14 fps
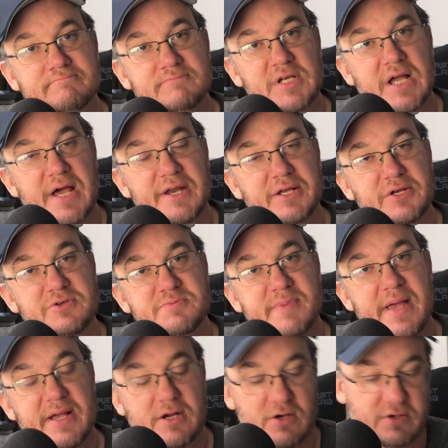Kind of goes
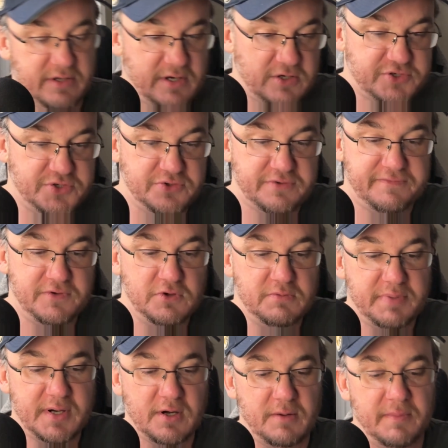back earlier to the food
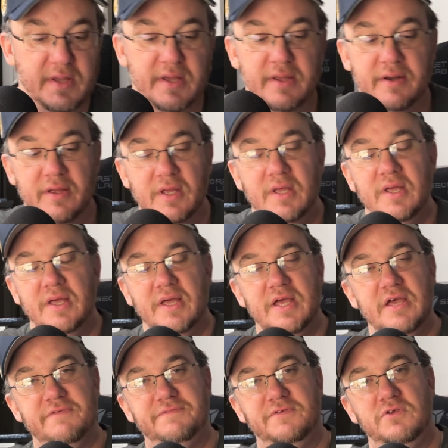pyramid.
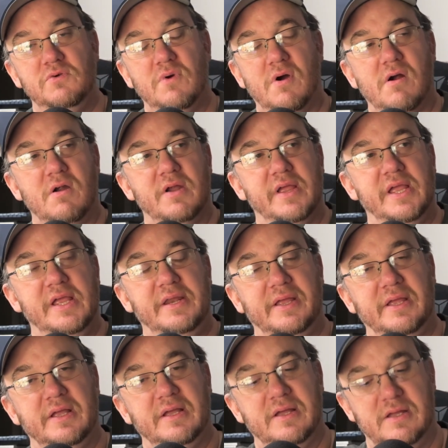If you are
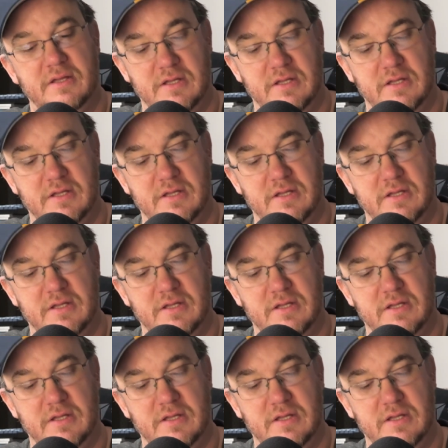eating